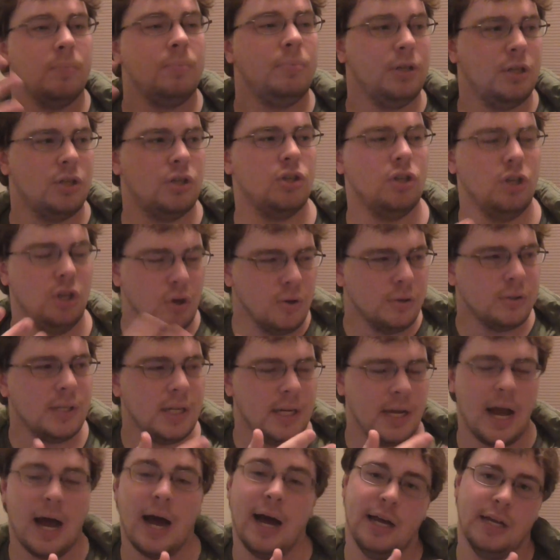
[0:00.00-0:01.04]
But so
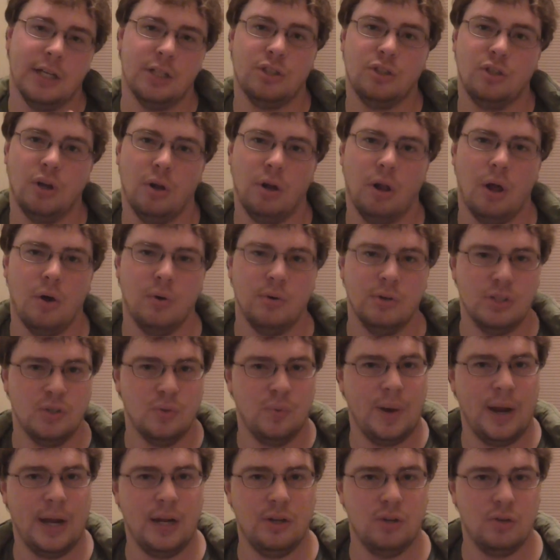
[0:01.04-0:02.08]
using Aya Solo is
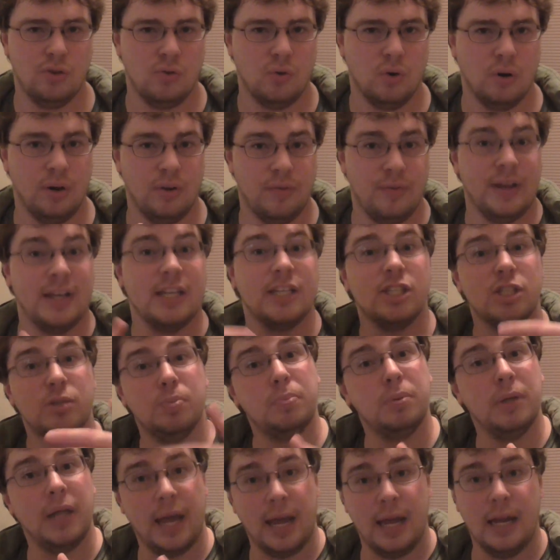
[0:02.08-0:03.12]
a way to sort of
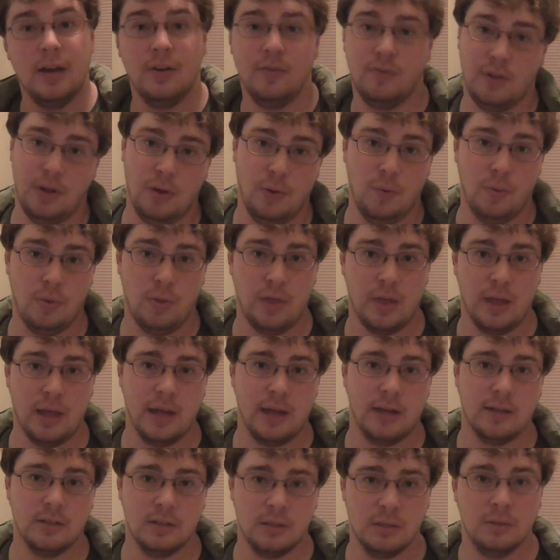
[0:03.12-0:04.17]
explain a few
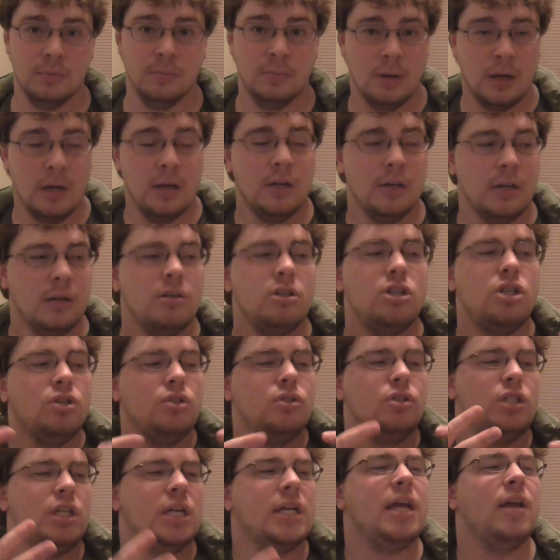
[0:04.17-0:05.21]
things
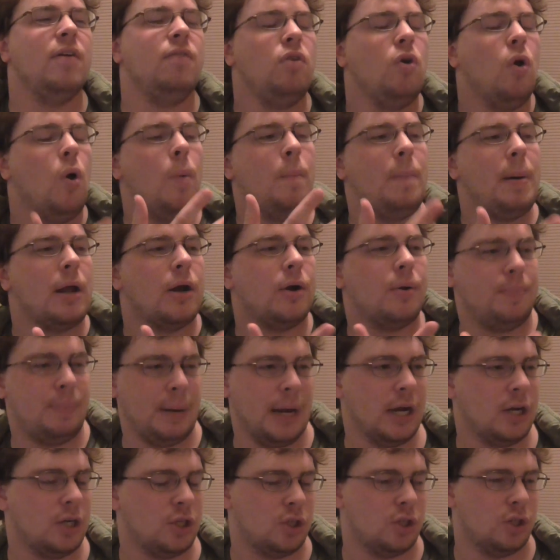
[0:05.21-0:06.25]
to give you a better
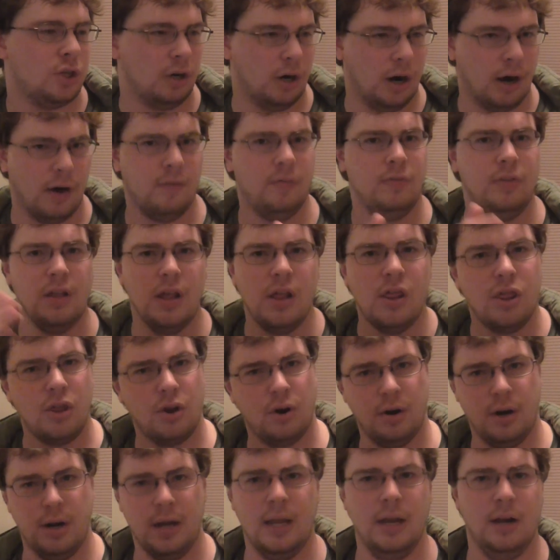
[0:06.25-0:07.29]
picture of the
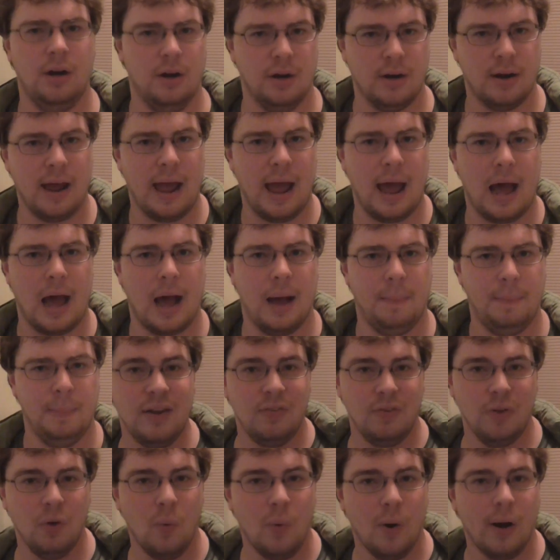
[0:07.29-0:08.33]
30-year gap. And
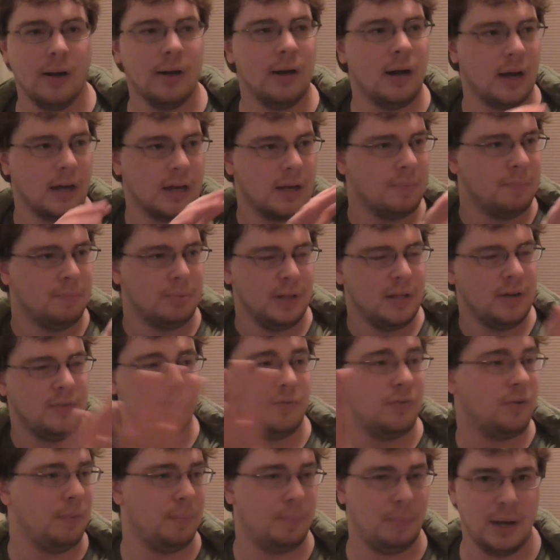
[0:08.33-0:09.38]
if you want a complete
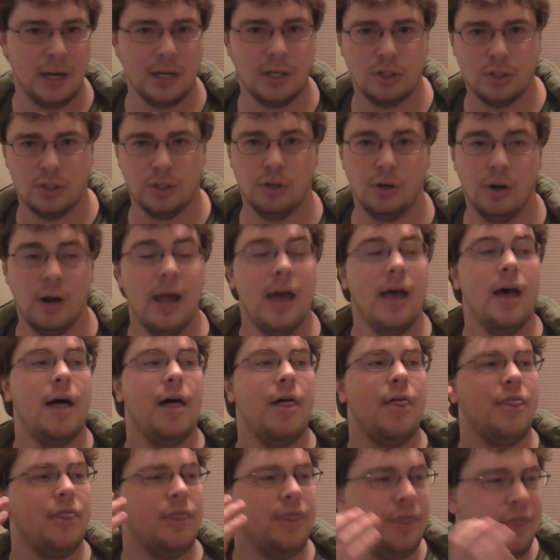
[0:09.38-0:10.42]
full picture,
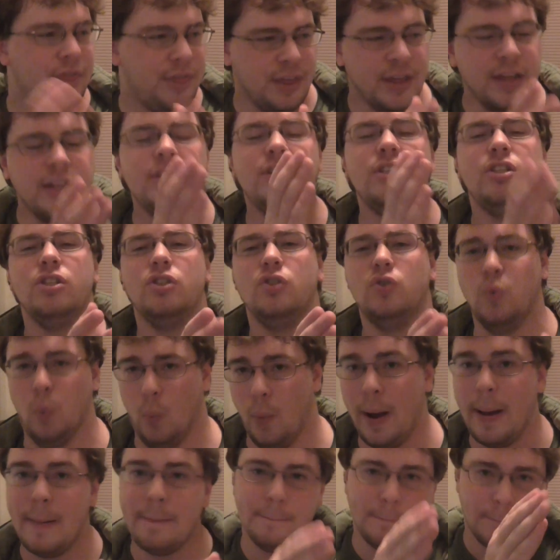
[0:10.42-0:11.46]
this is
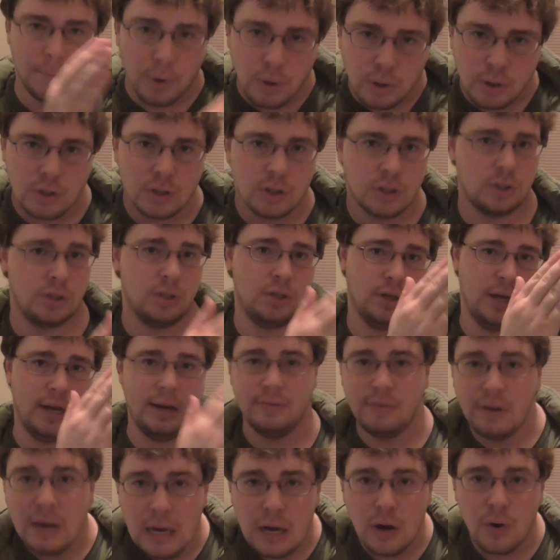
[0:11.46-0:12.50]
what books
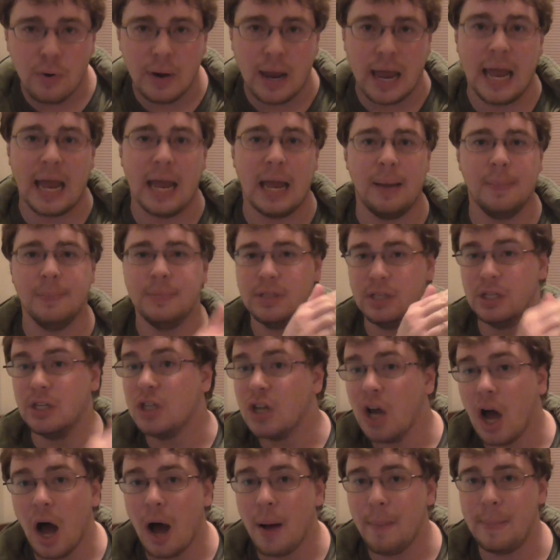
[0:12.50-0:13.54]
and video games
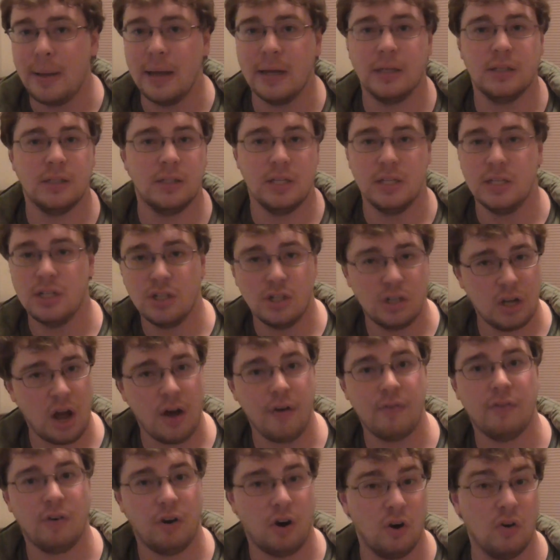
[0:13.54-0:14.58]
and comics and
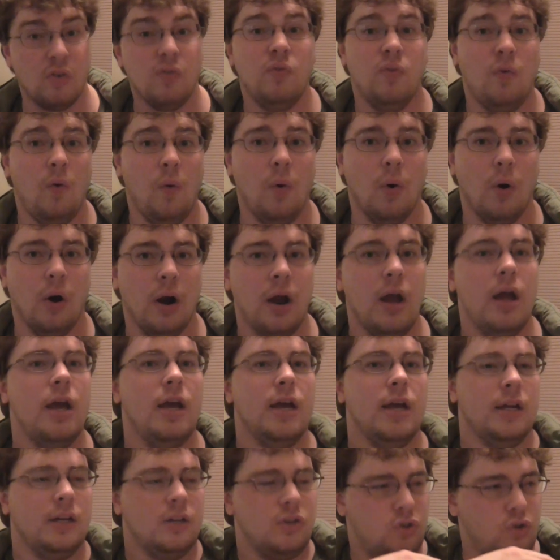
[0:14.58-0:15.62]
stuff are for,
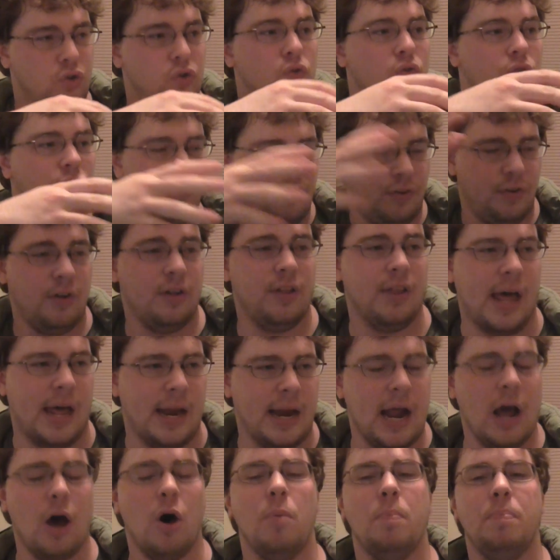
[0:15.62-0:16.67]
to fill
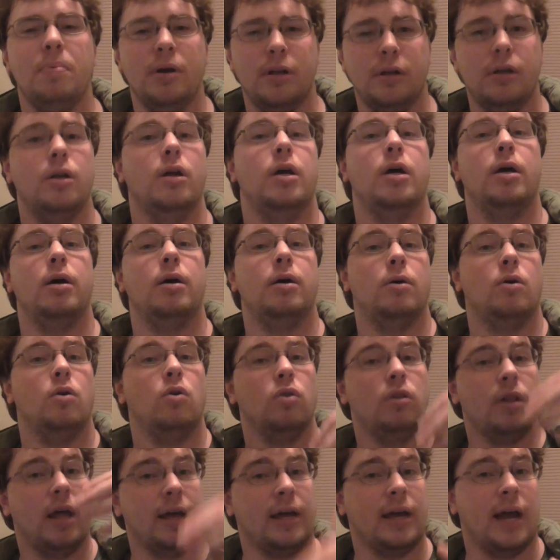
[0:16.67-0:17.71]
that out. But
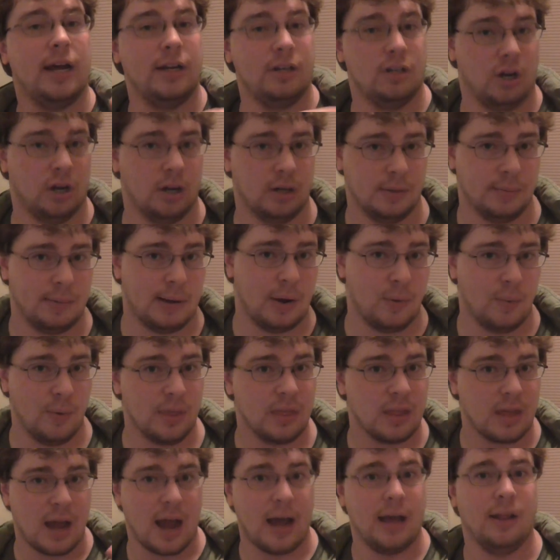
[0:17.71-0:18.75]
like I talked about
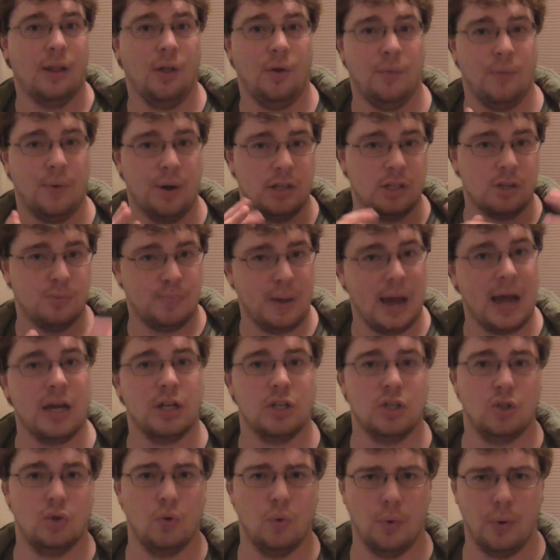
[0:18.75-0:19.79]
with Kylo Ren's
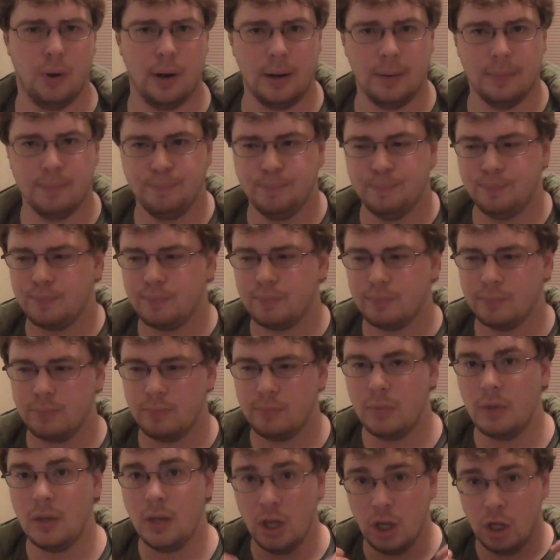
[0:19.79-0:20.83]
backstory,
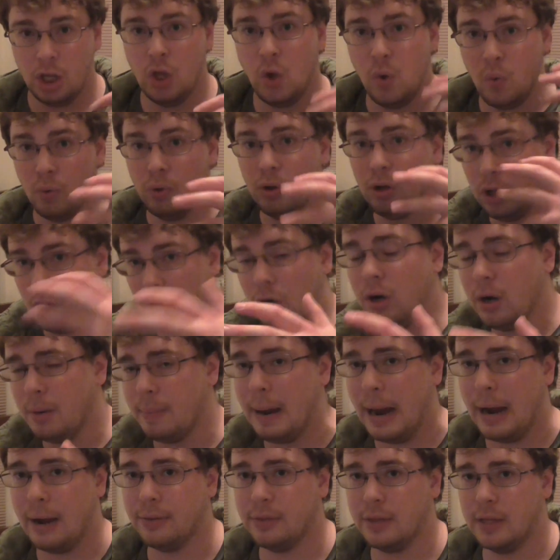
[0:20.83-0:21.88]
you will learn
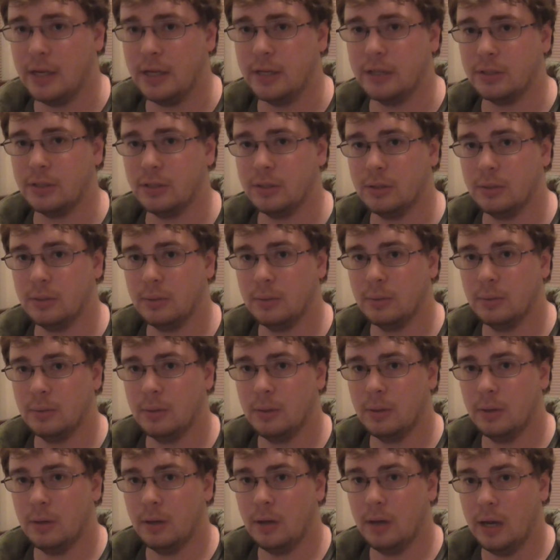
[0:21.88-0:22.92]
about this
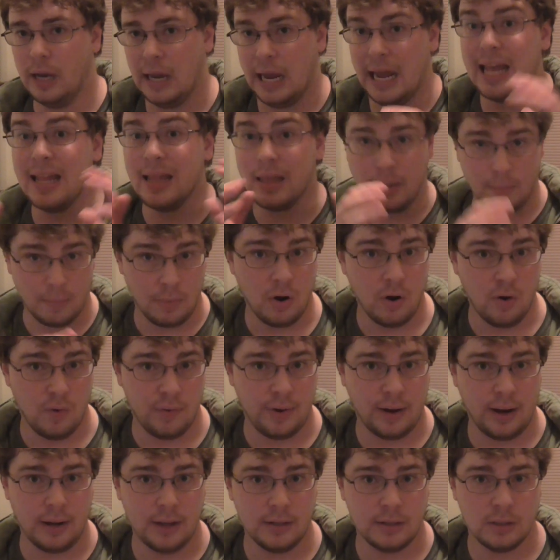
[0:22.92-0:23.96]
in the
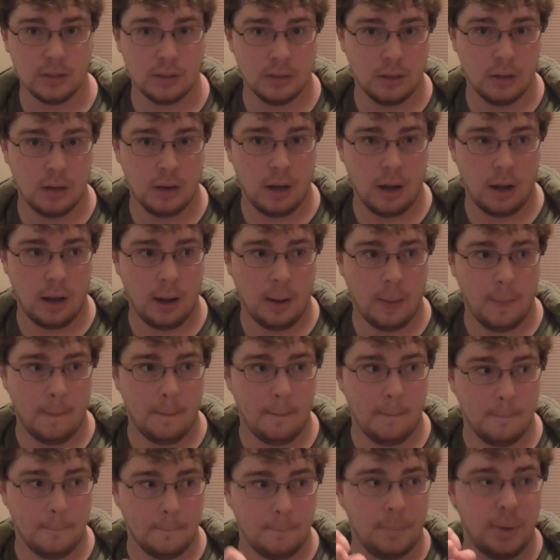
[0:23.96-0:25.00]
movies,
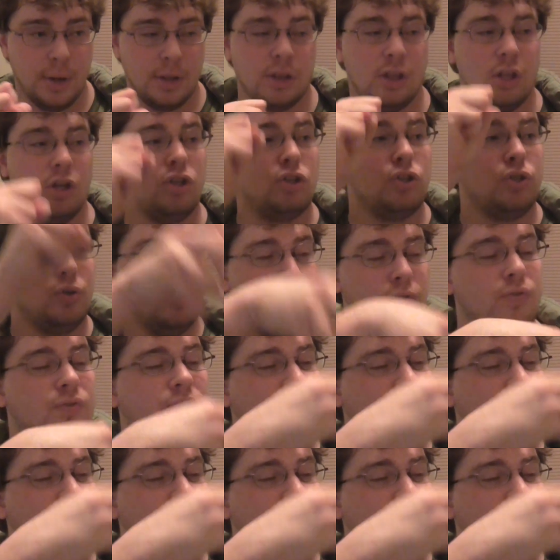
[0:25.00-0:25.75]
but the true